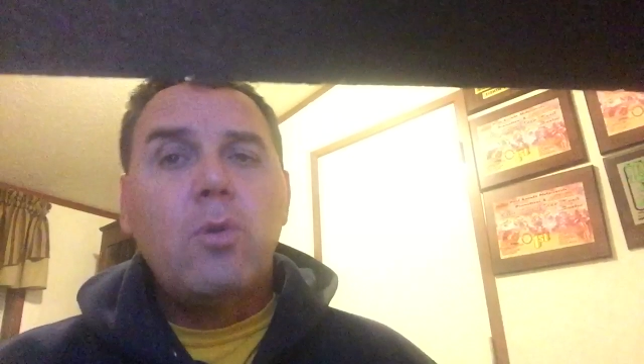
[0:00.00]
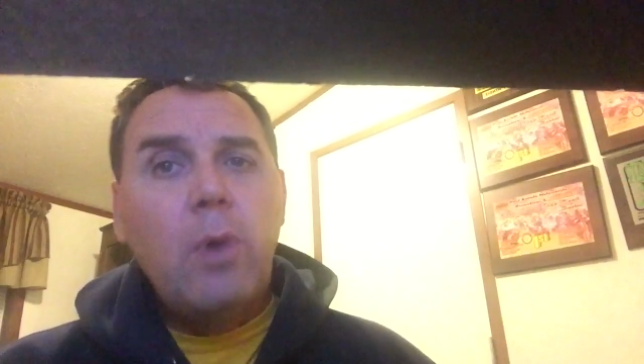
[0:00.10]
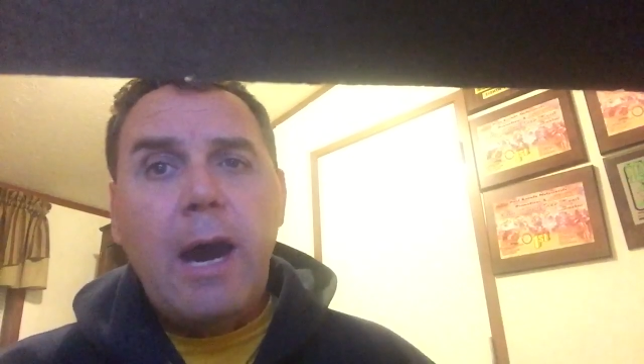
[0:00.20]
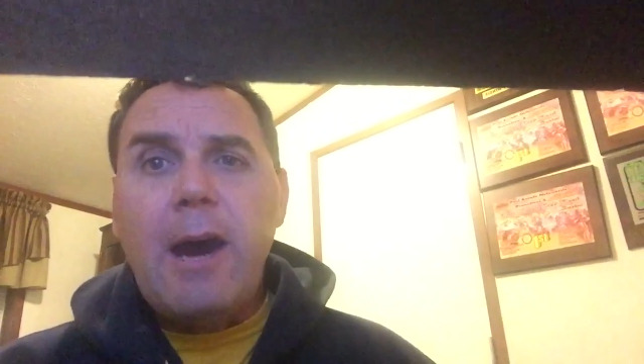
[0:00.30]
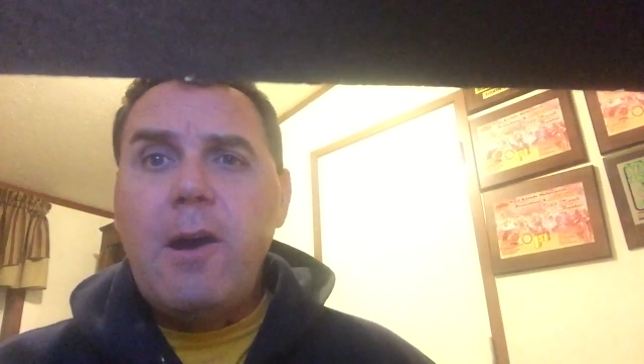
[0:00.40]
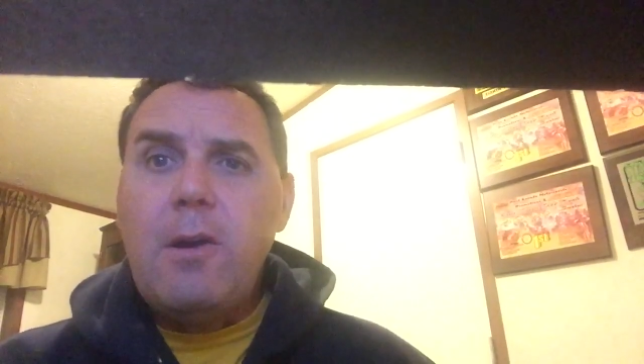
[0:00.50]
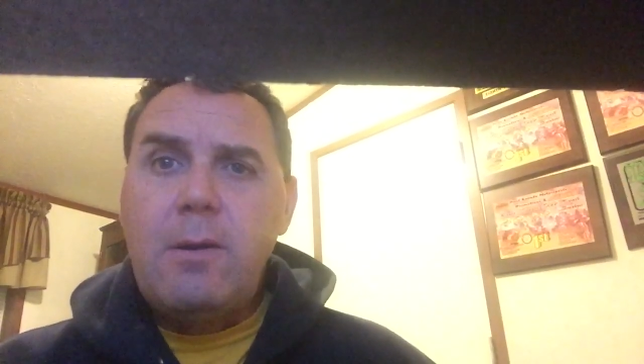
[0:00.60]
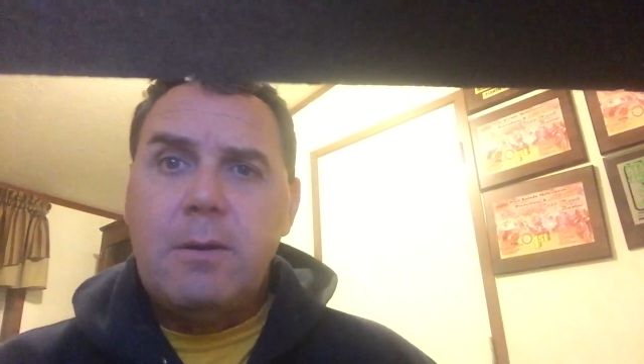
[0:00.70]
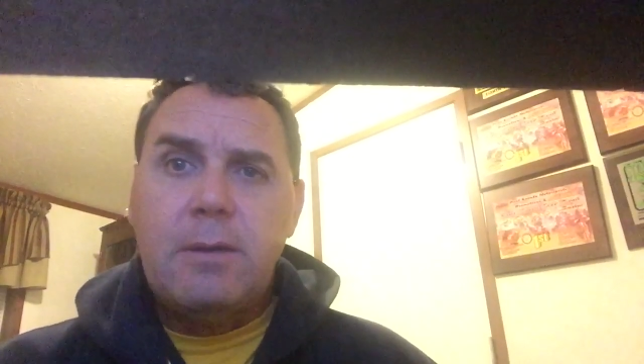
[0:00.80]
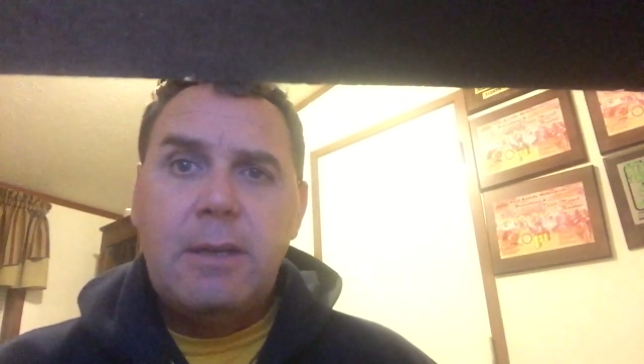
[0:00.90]
Whoa,
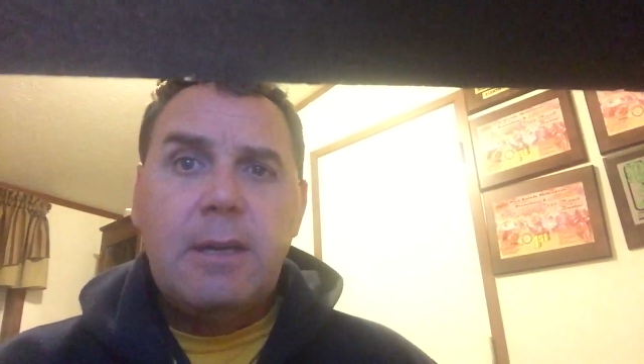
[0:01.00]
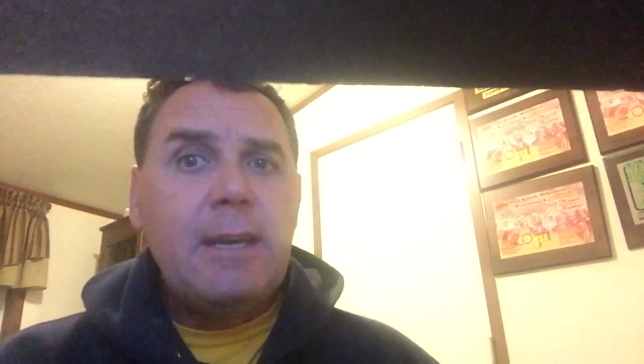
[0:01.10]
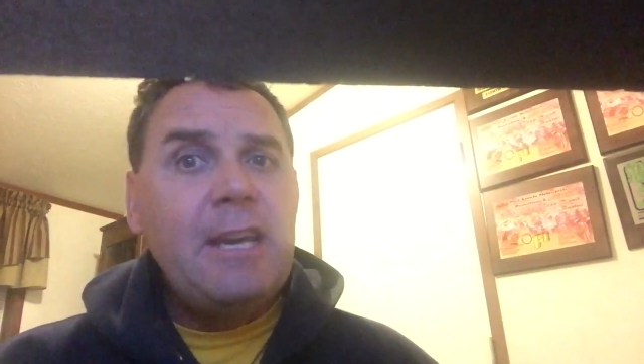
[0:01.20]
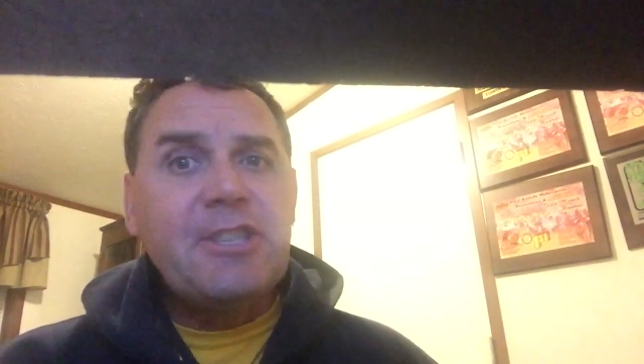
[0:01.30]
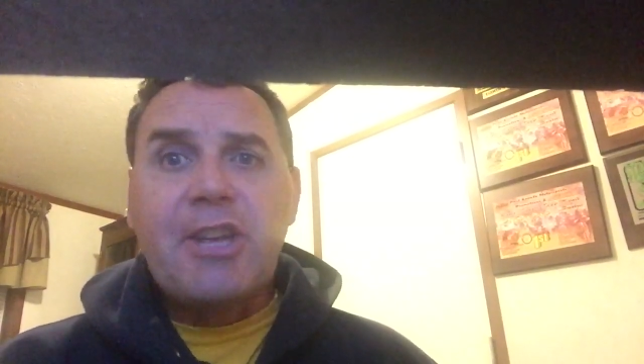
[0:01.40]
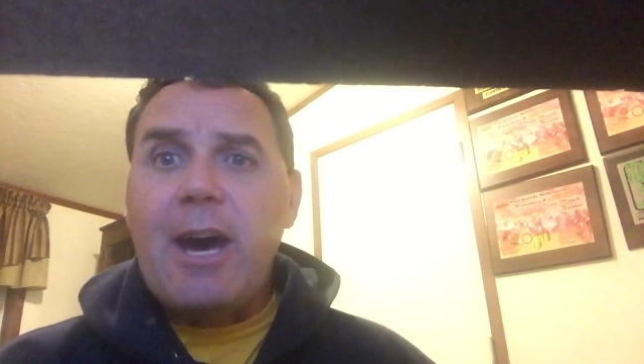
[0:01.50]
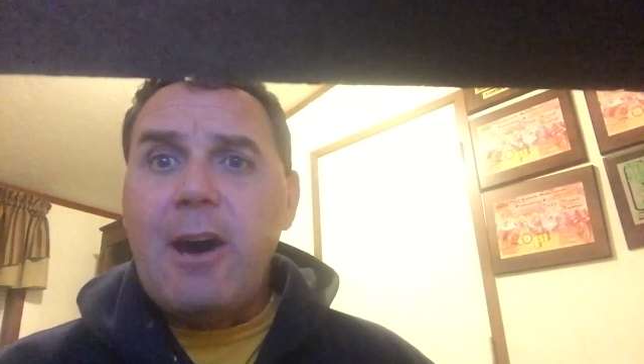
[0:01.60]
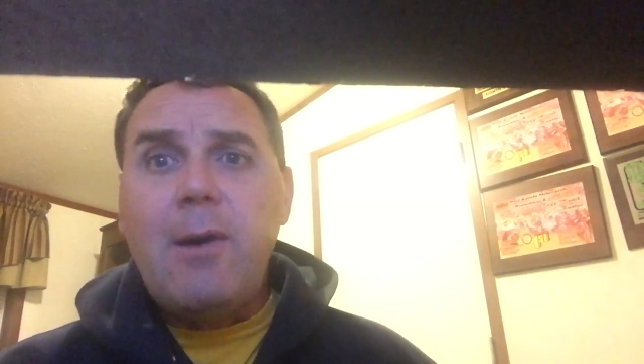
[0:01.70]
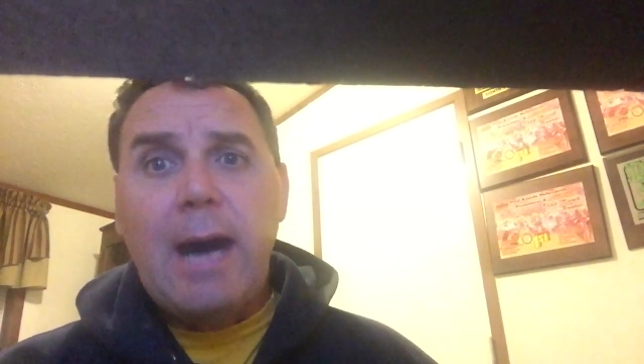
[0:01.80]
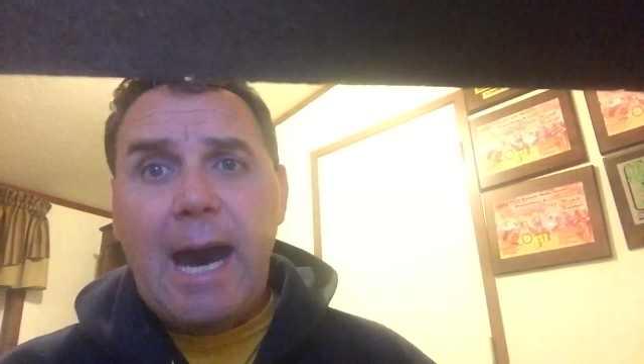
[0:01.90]
he's so
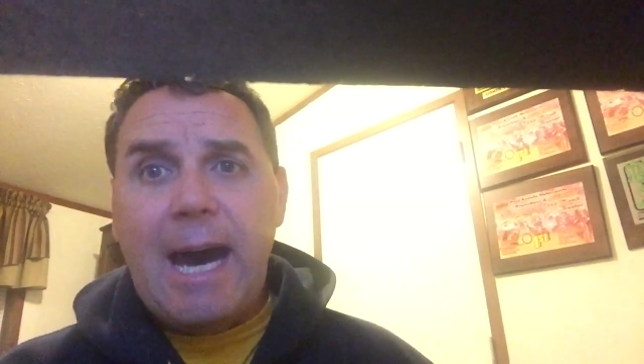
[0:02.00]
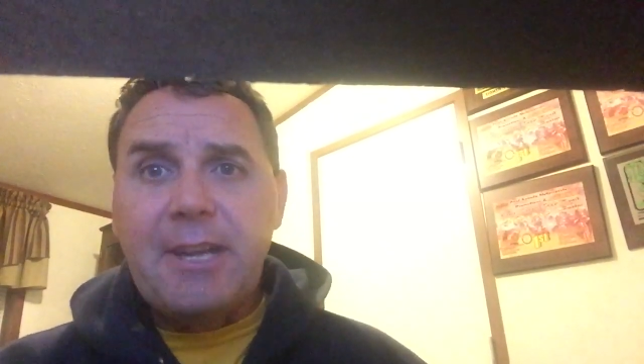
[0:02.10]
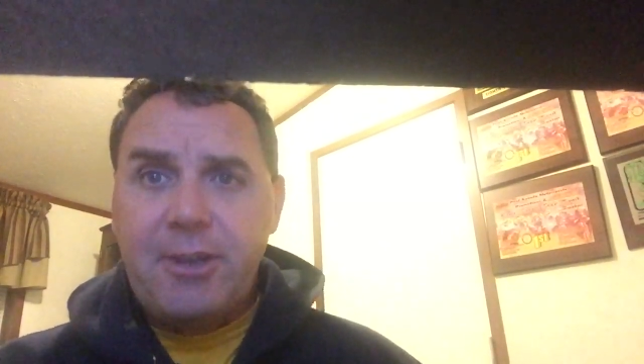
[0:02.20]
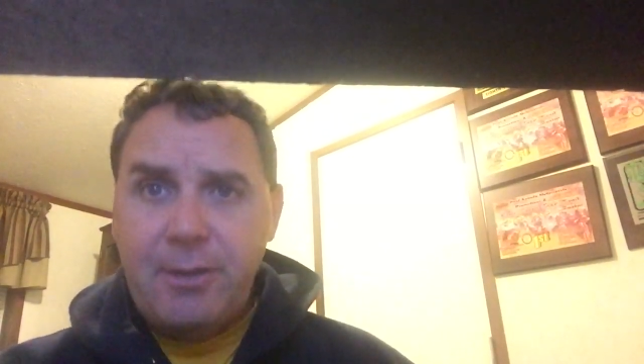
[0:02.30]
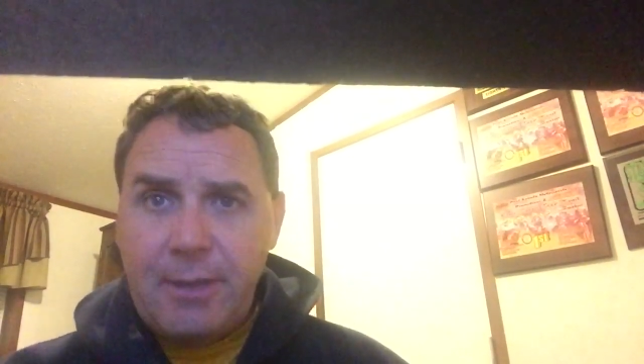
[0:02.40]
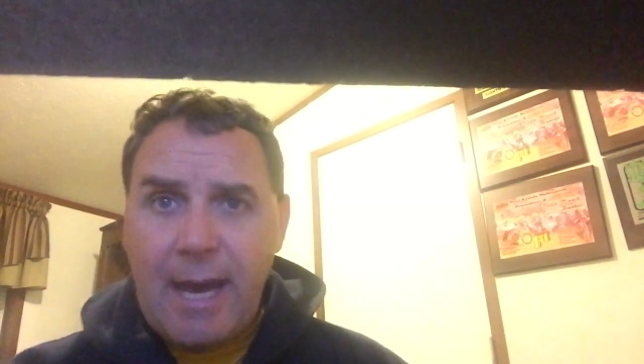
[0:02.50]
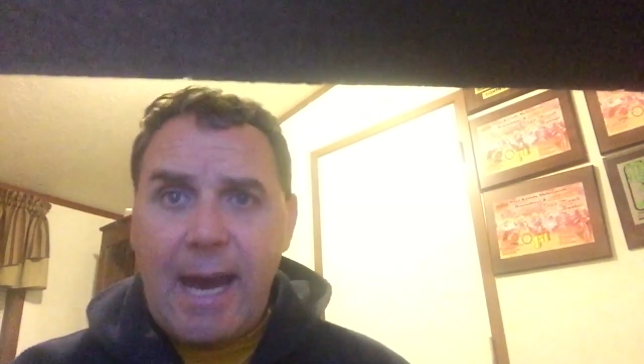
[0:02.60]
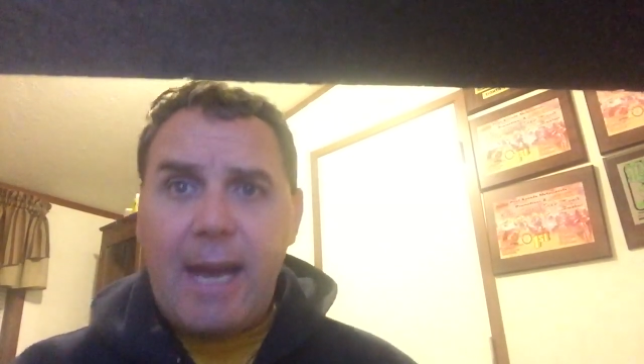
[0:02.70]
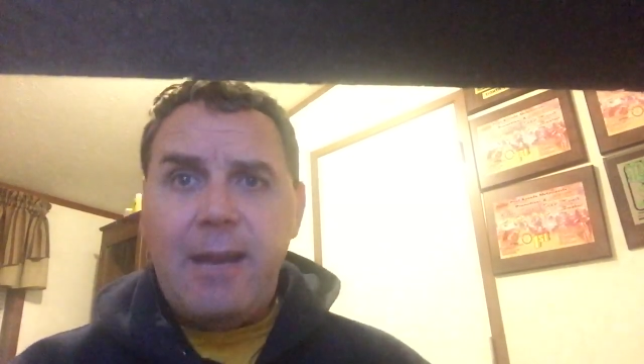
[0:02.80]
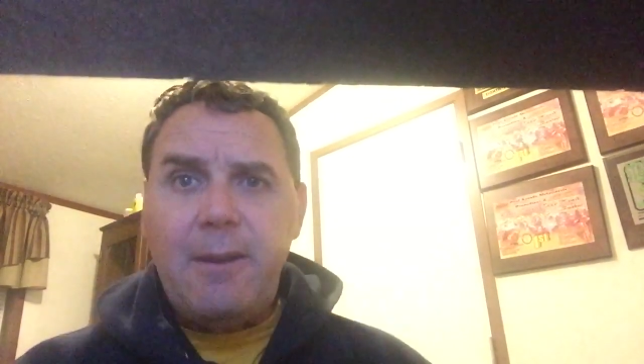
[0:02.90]
hot
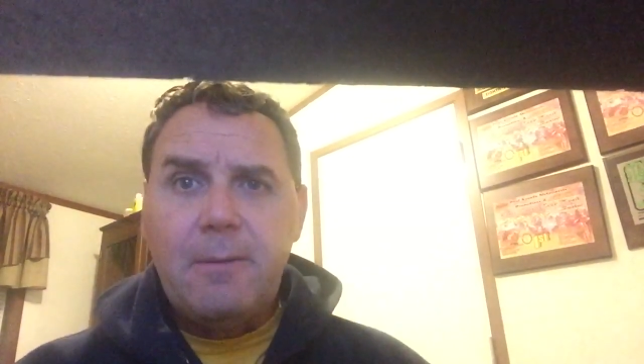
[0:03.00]
tonight.